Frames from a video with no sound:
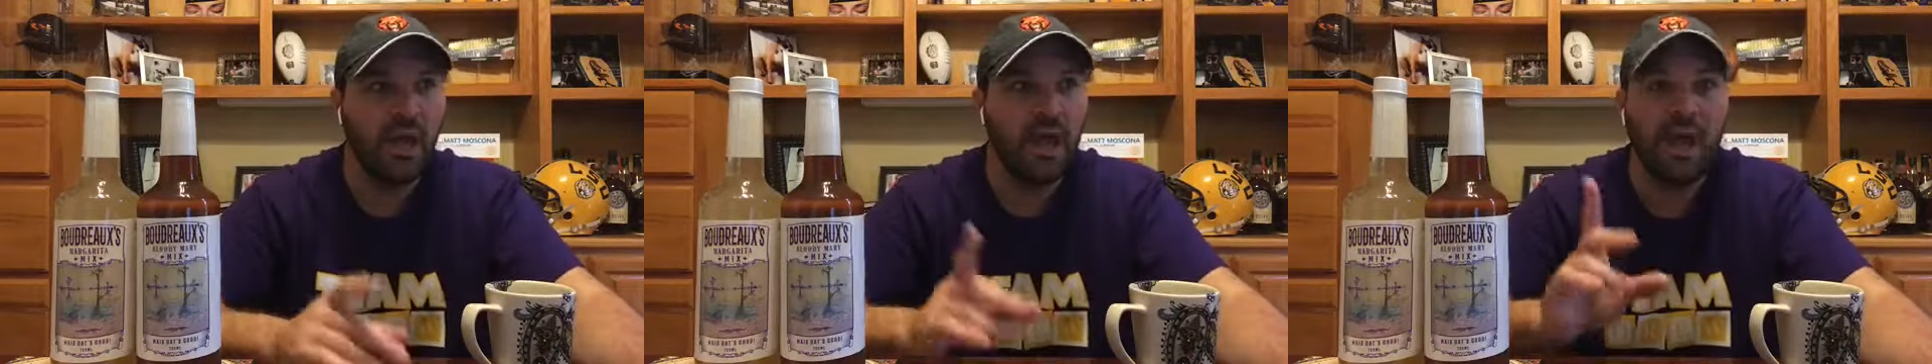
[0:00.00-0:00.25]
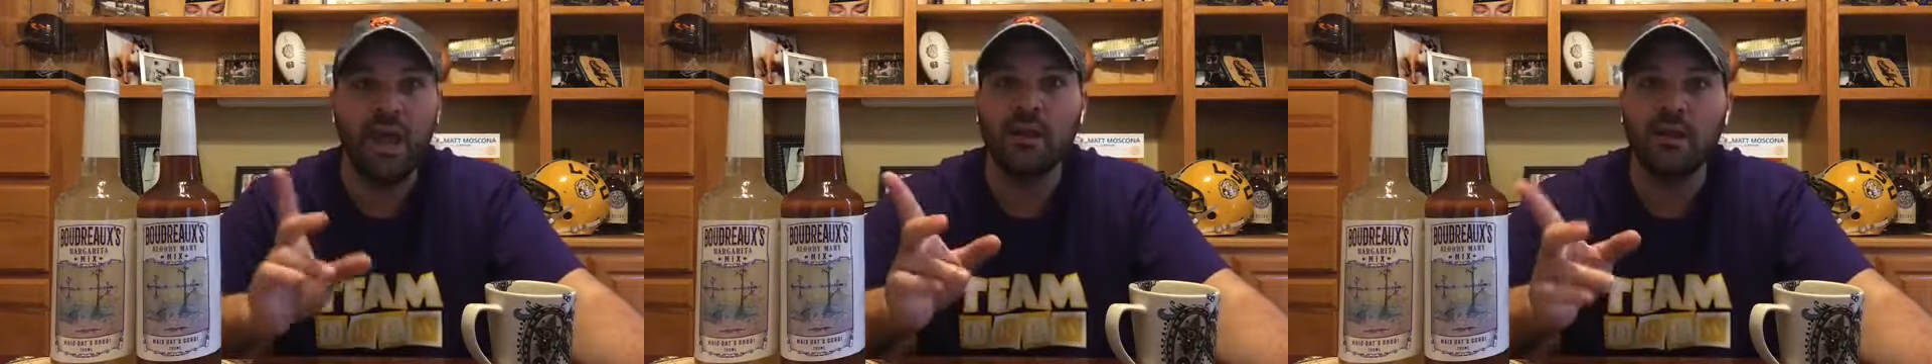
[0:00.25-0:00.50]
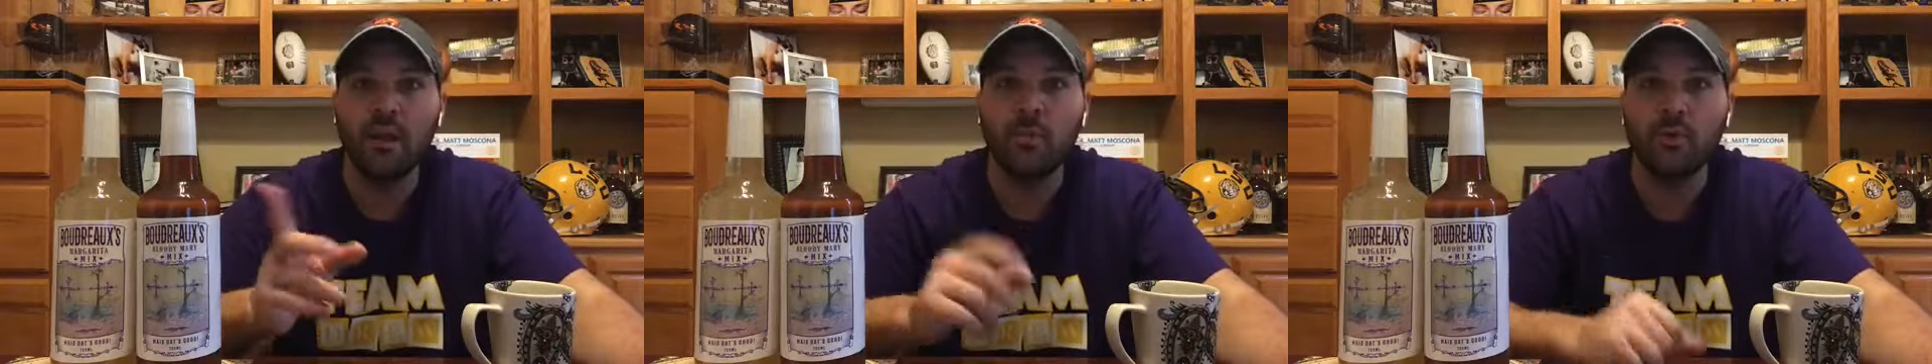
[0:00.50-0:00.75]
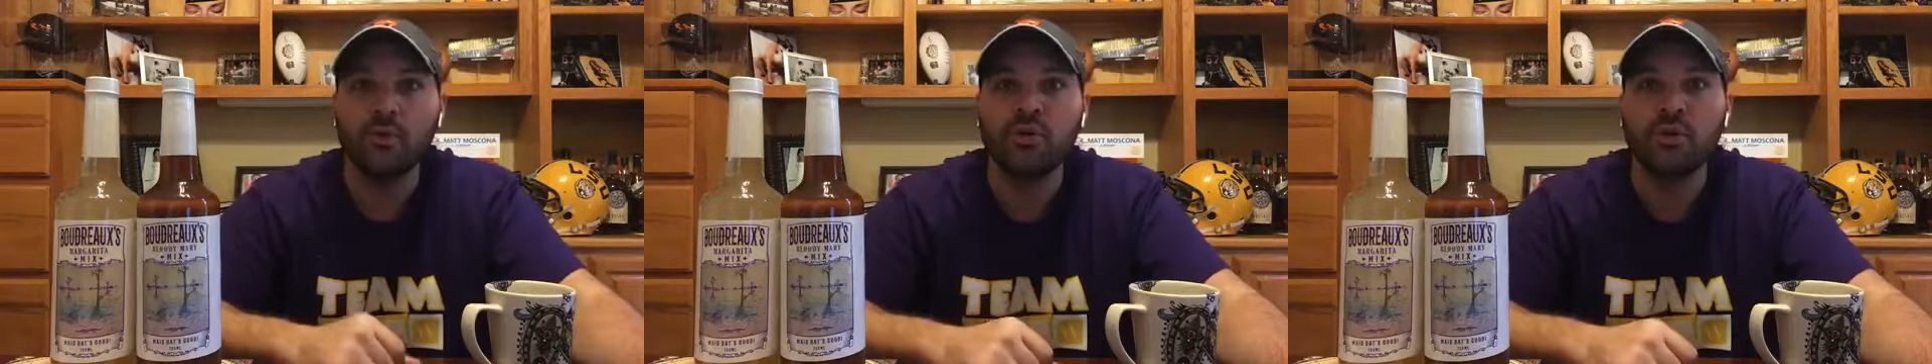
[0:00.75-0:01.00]
and uh,
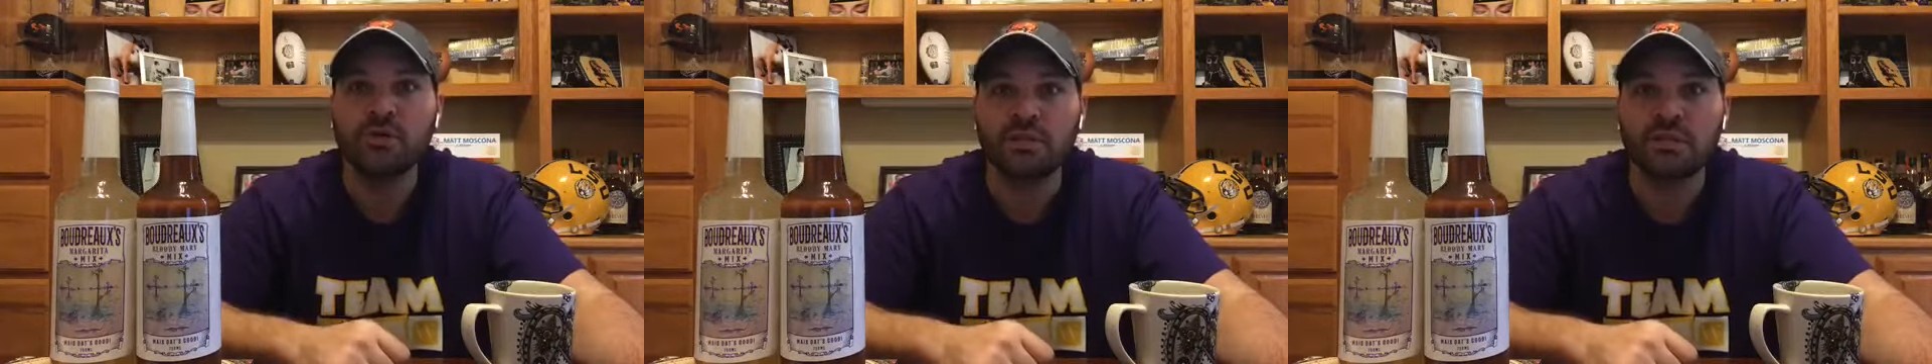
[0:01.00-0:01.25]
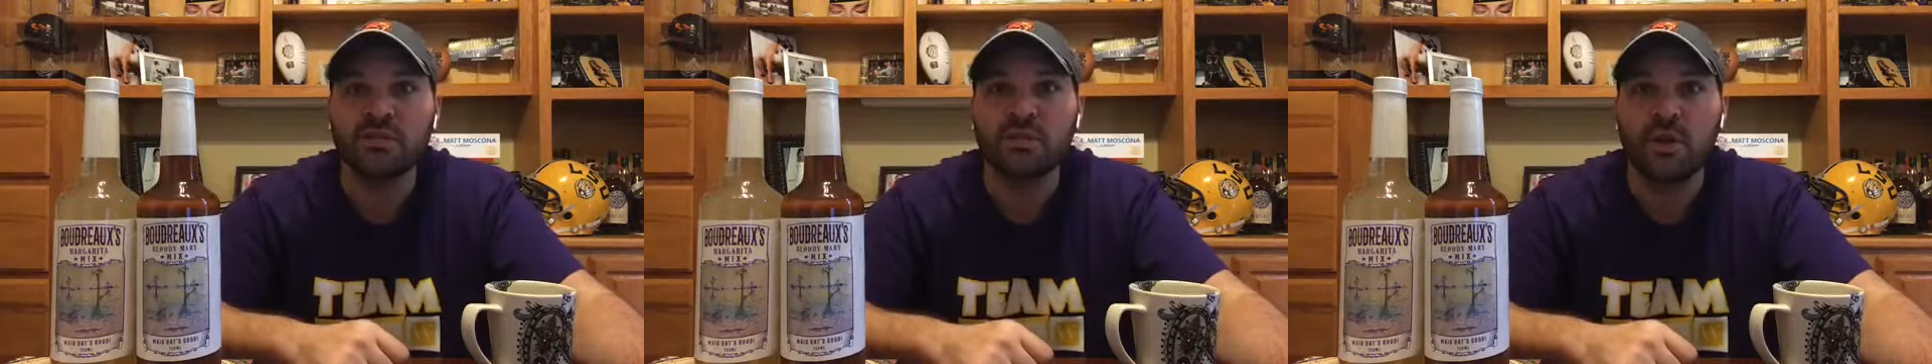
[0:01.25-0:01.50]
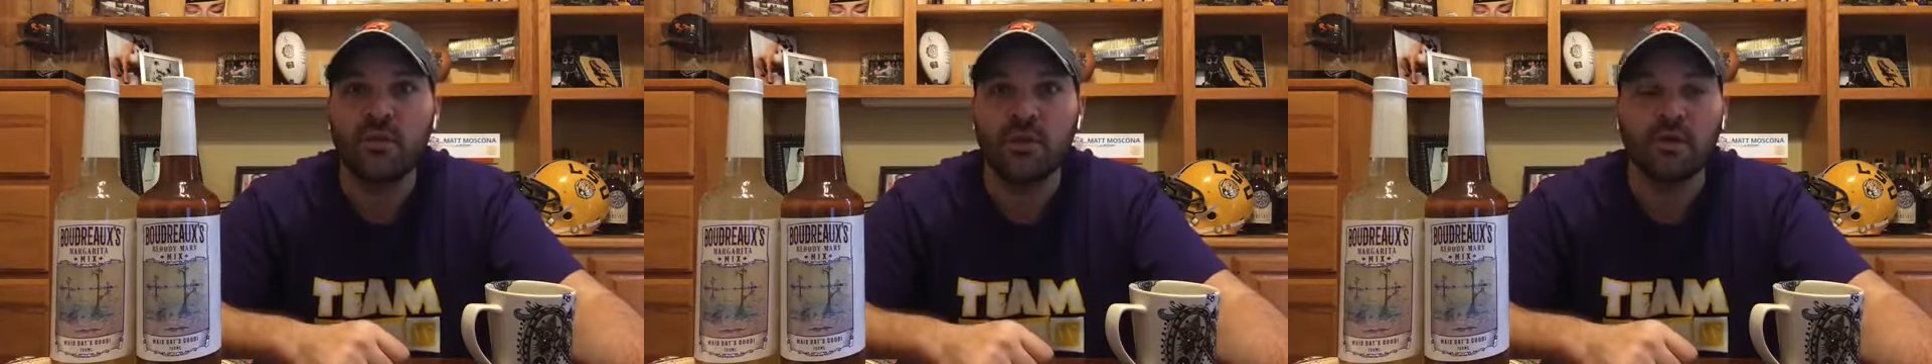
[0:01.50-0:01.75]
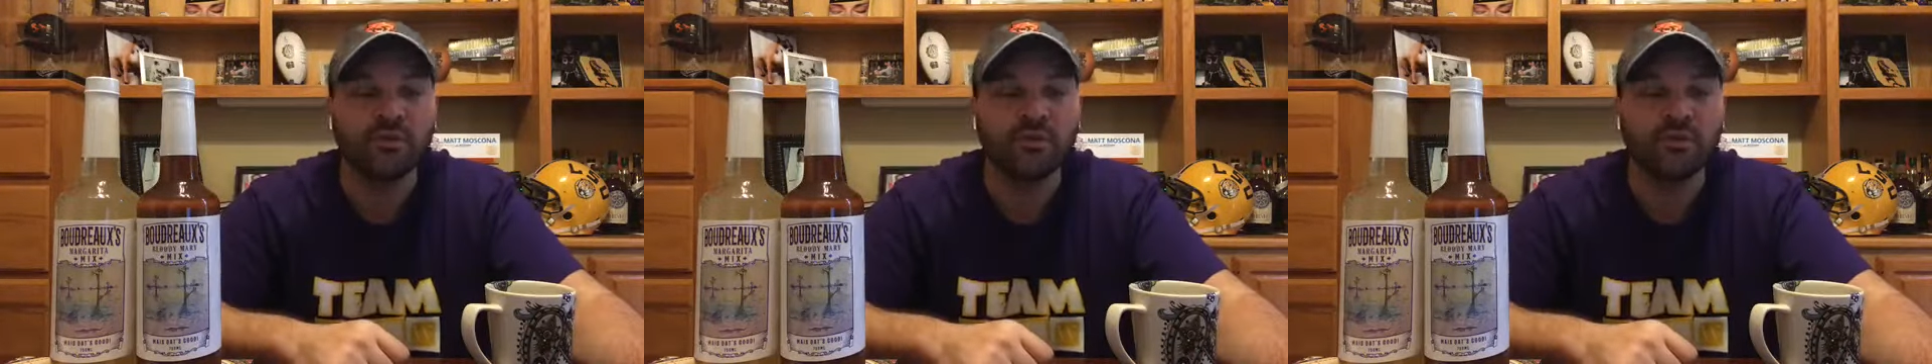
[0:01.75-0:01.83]
Boudreaux's is listed on there.